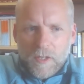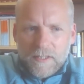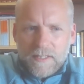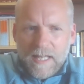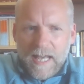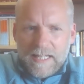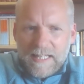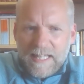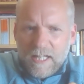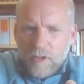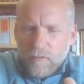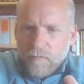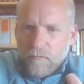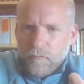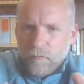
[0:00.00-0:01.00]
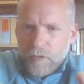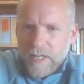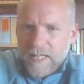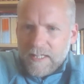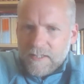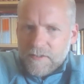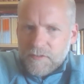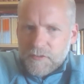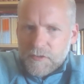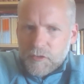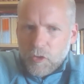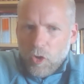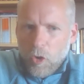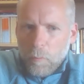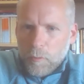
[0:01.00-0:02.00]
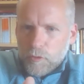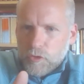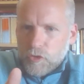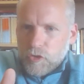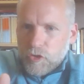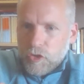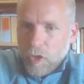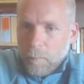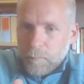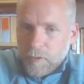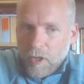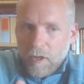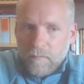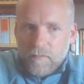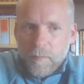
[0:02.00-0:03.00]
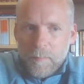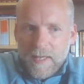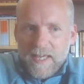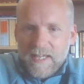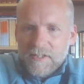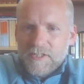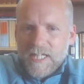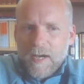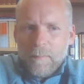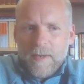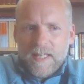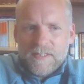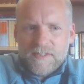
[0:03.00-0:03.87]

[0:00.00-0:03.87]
and a little phrase almost jumped out of the page at me.